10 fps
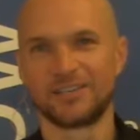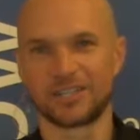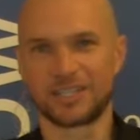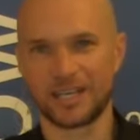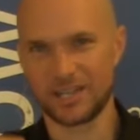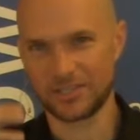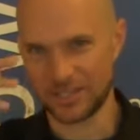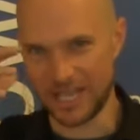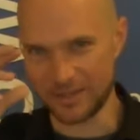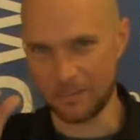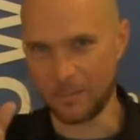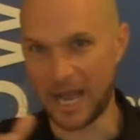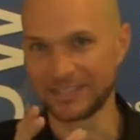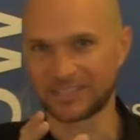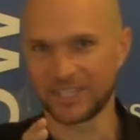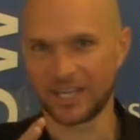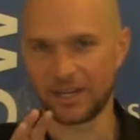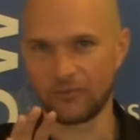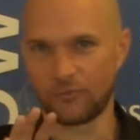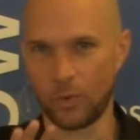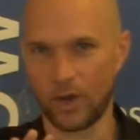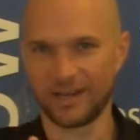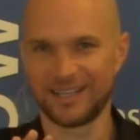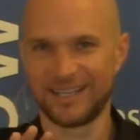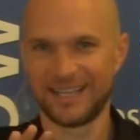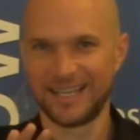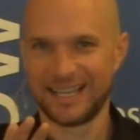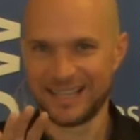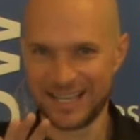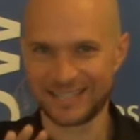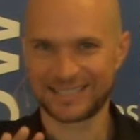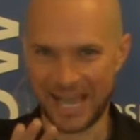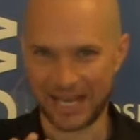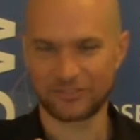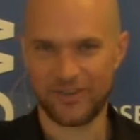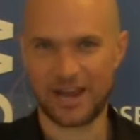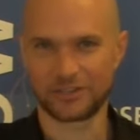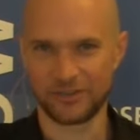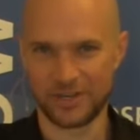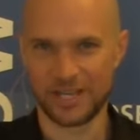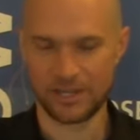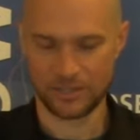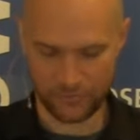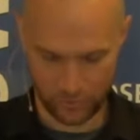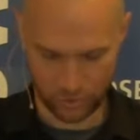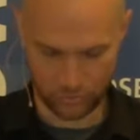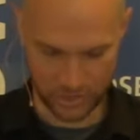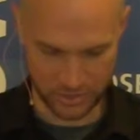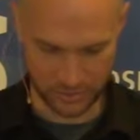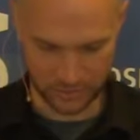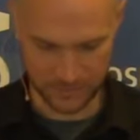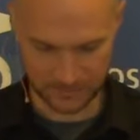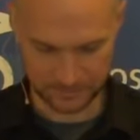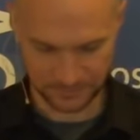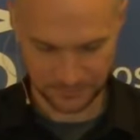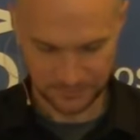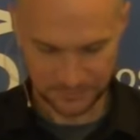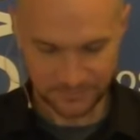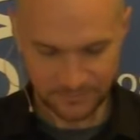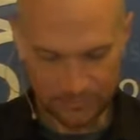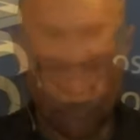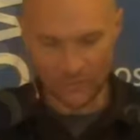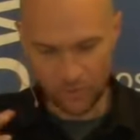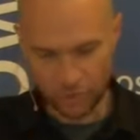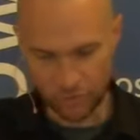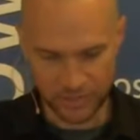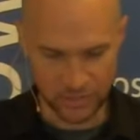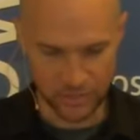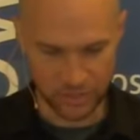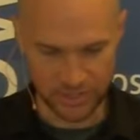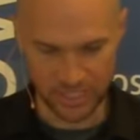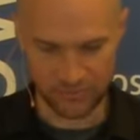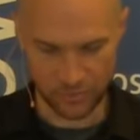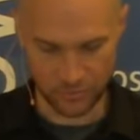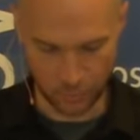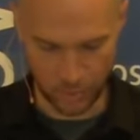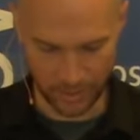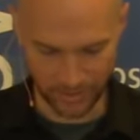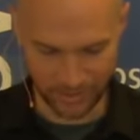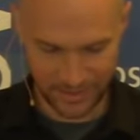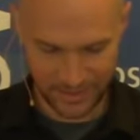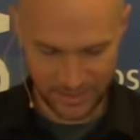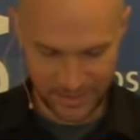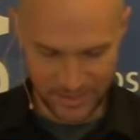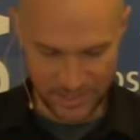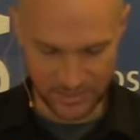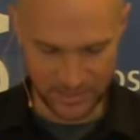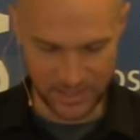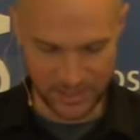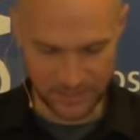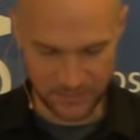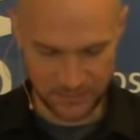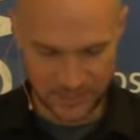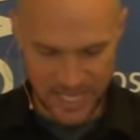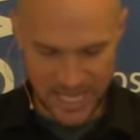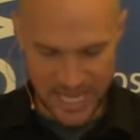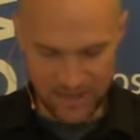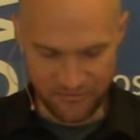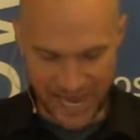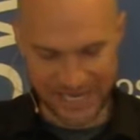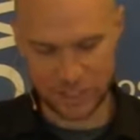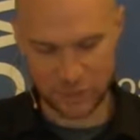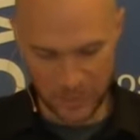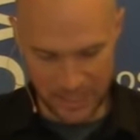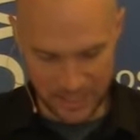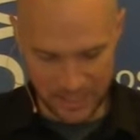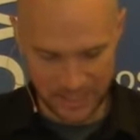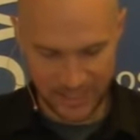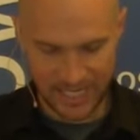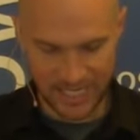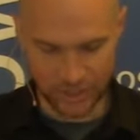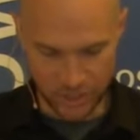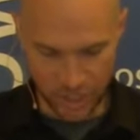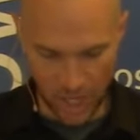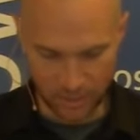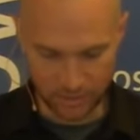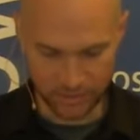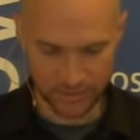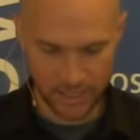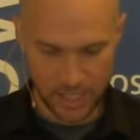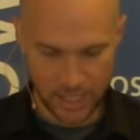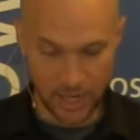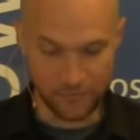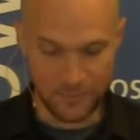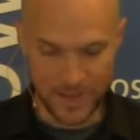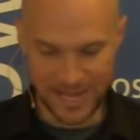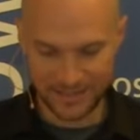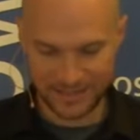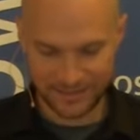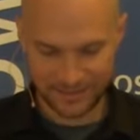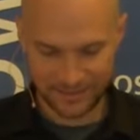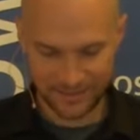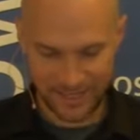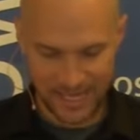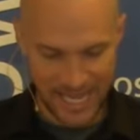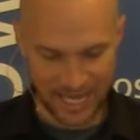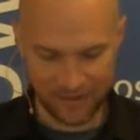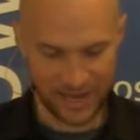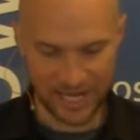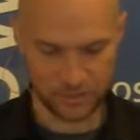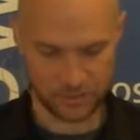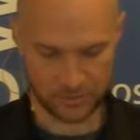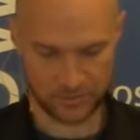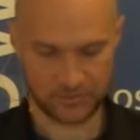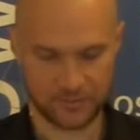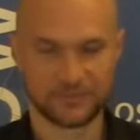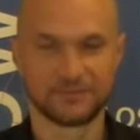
to get us in the mindset of what this X factor is for Christians. 1 Corinthians 13, verse 1 says this, "If I speak in the tongues of men and of angels,